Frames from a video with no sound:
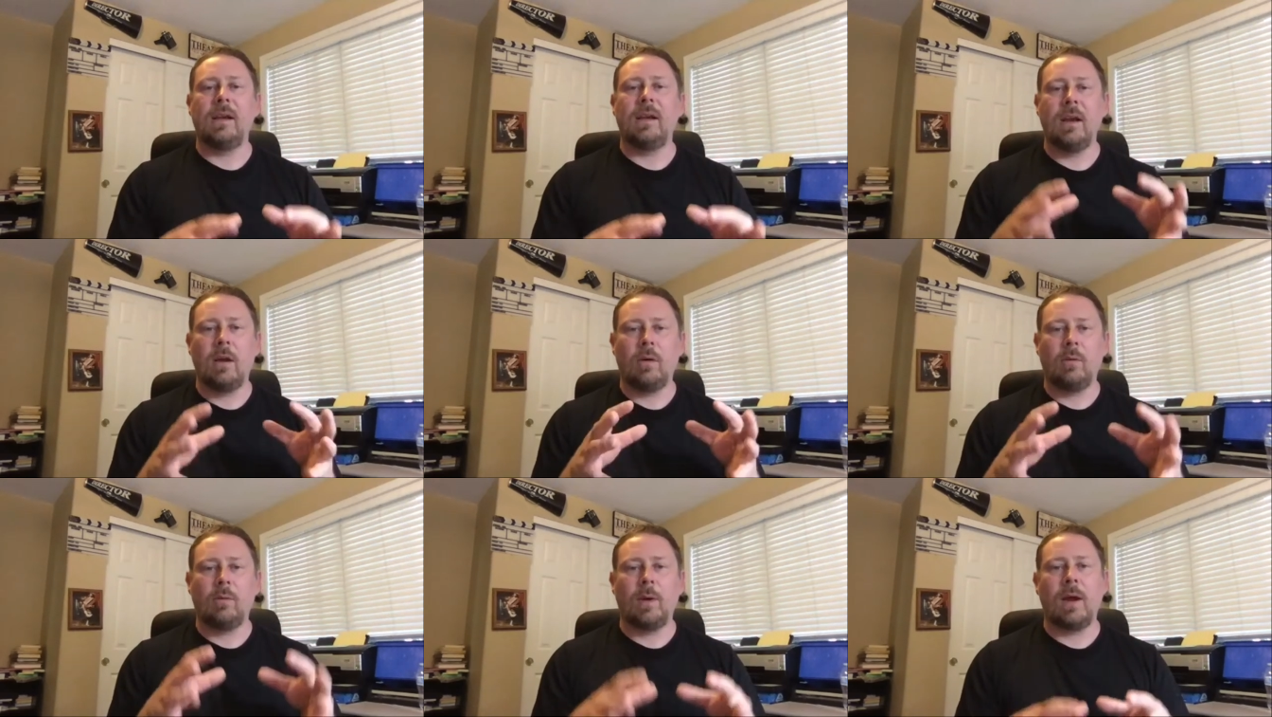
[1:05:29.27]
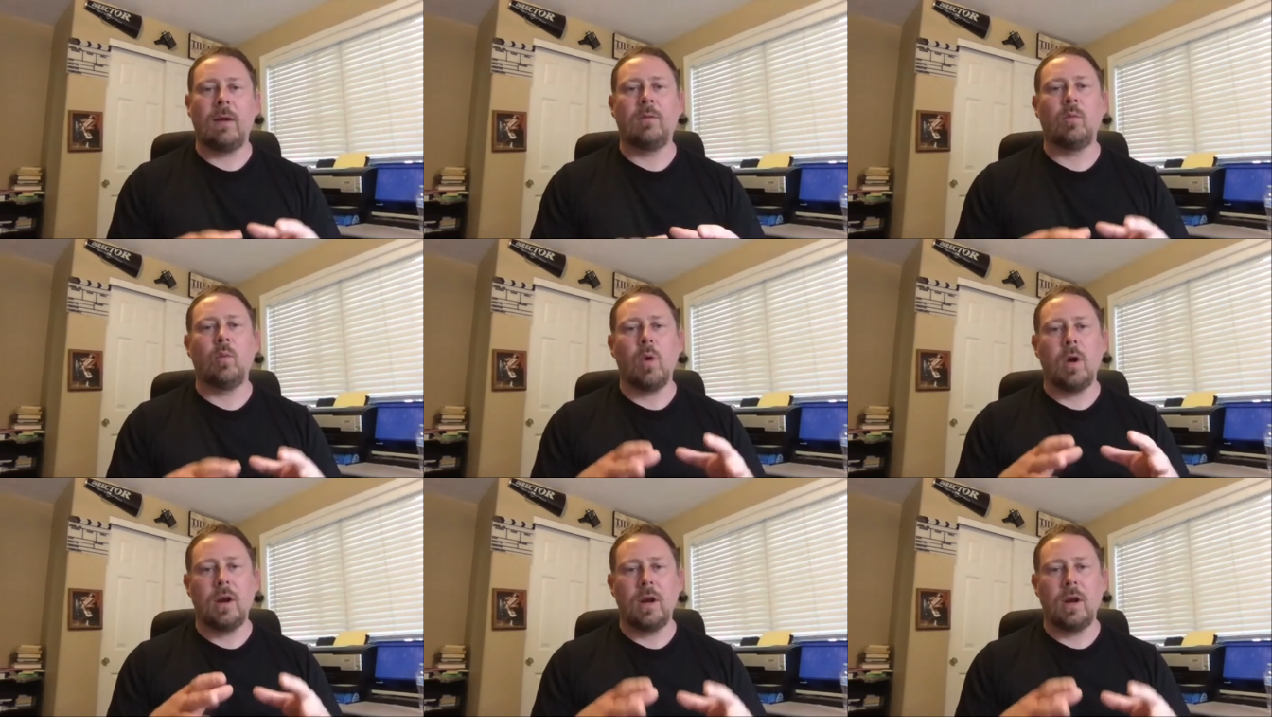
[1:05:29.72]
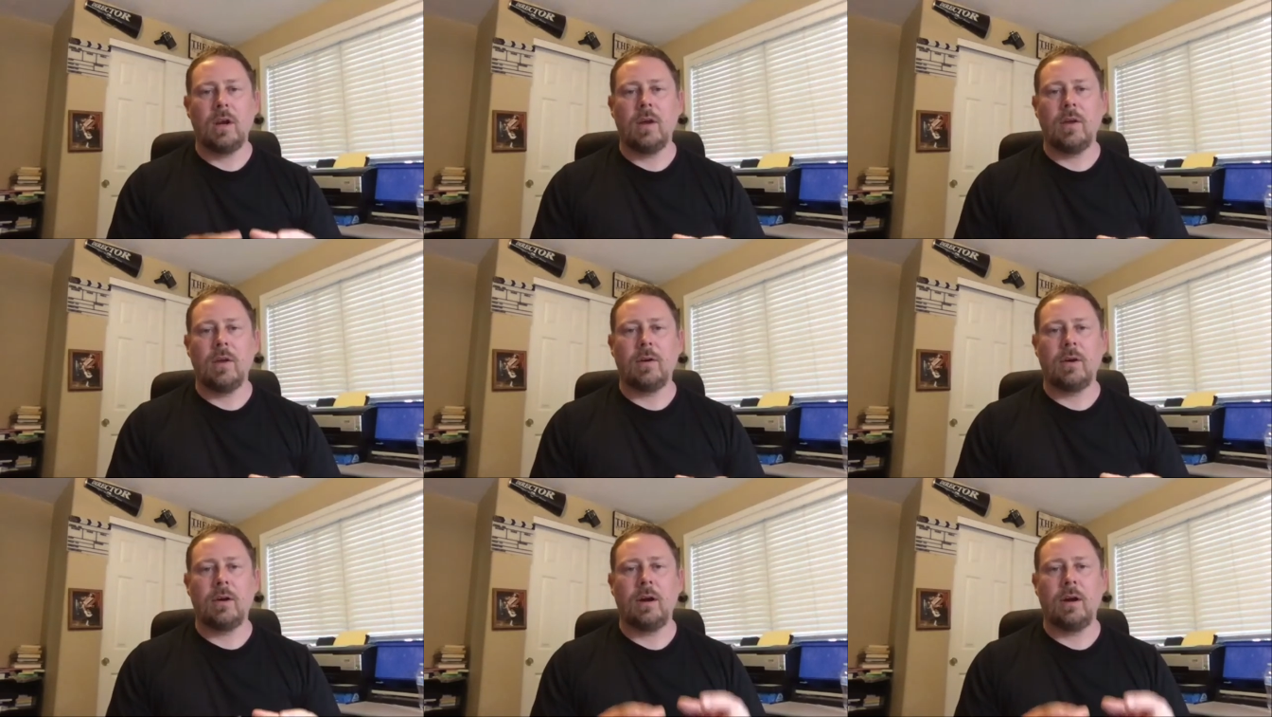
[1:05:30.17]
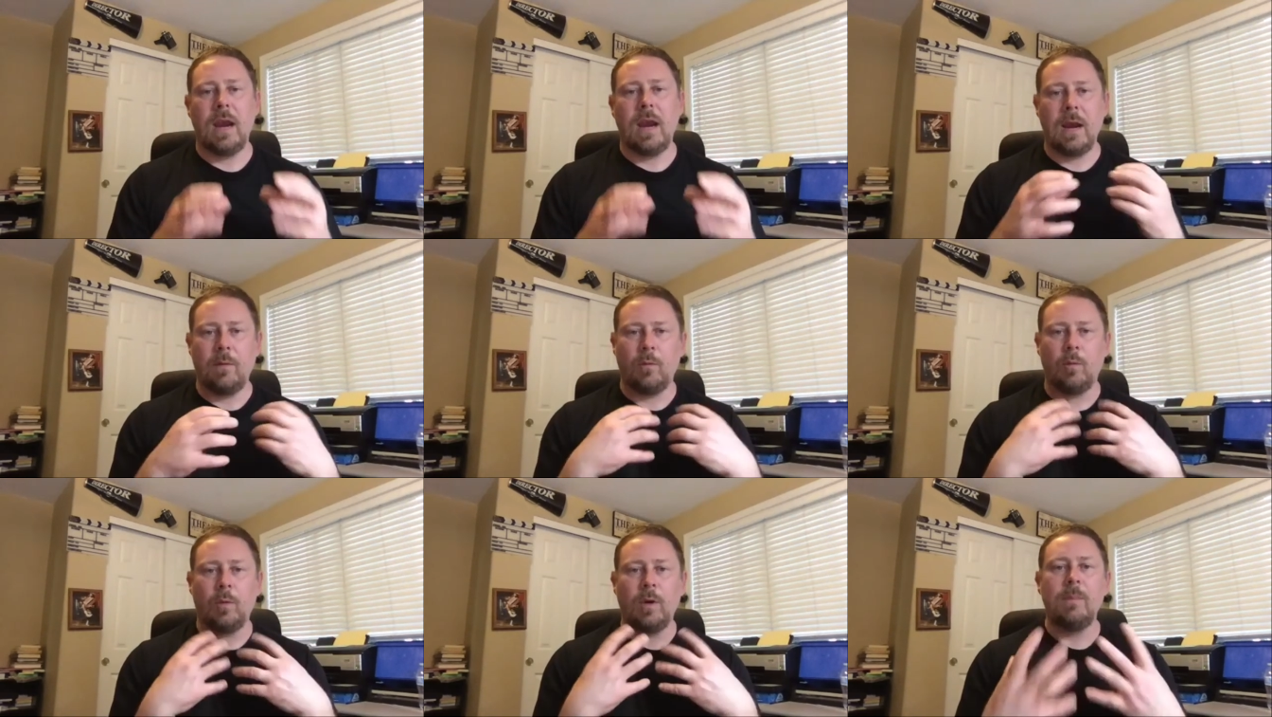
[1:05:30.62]
around one another and
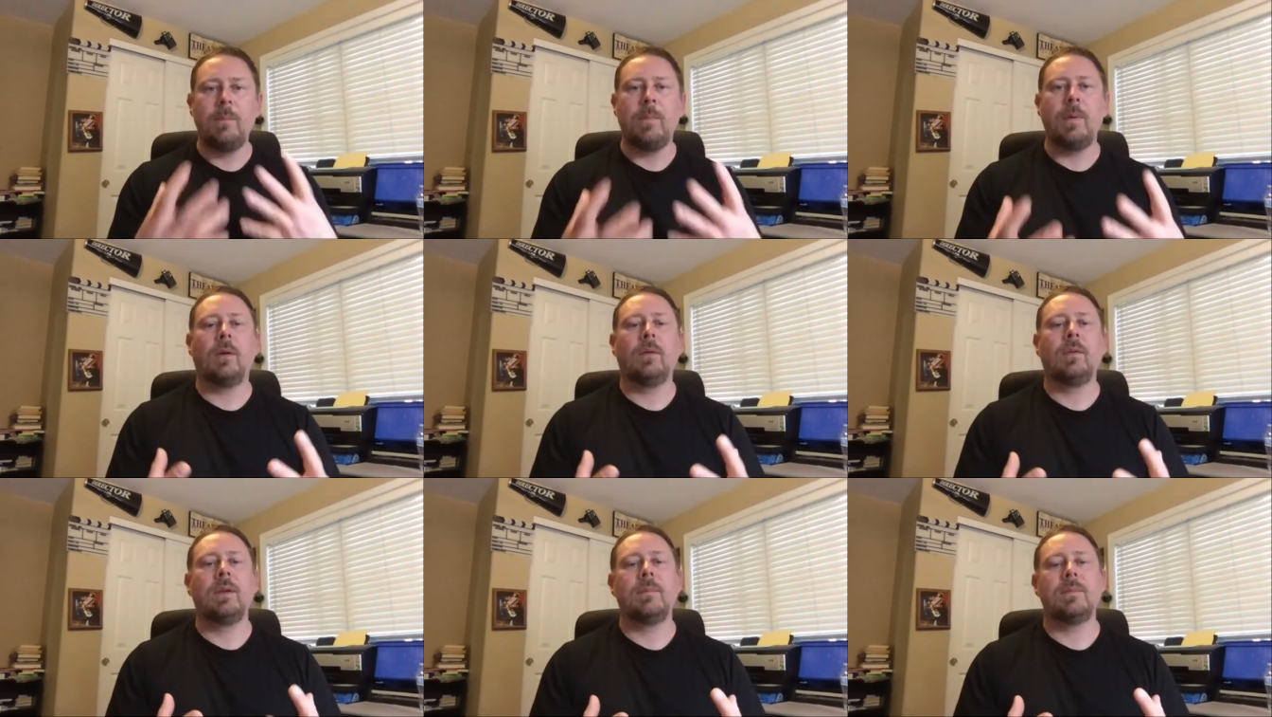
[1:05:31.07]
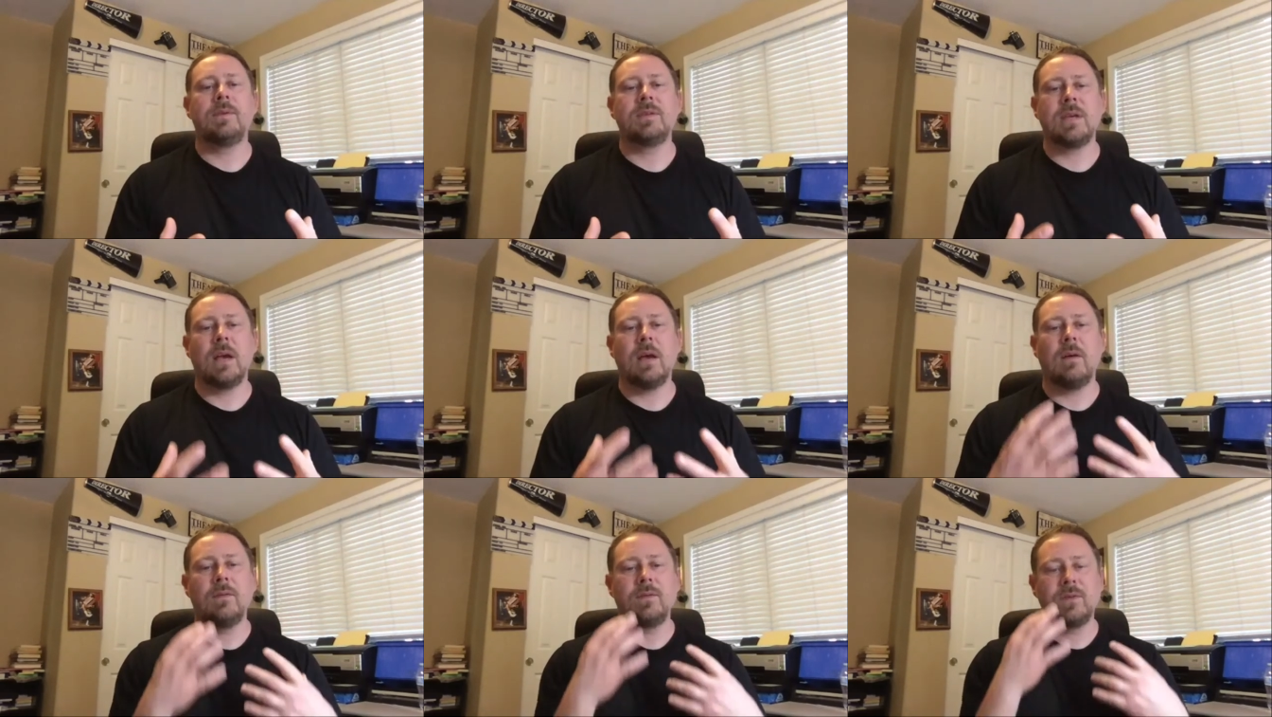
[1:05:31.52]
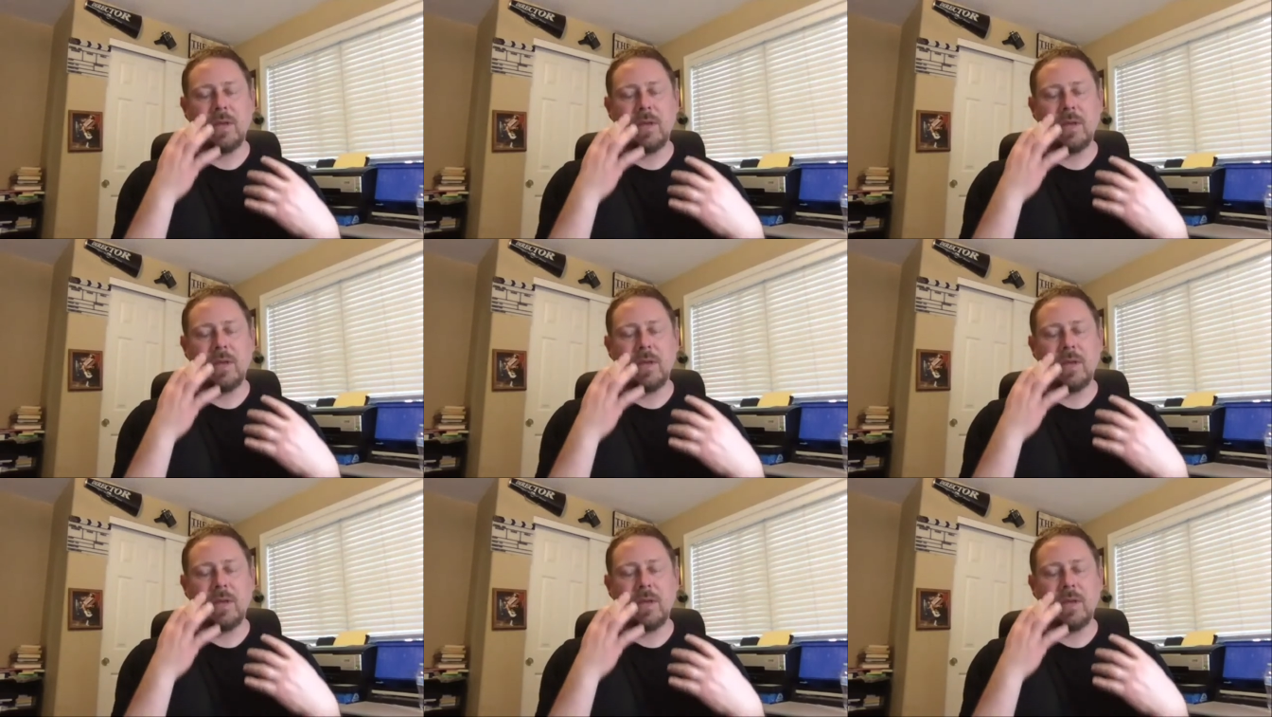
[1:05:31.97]
rebuild themselves.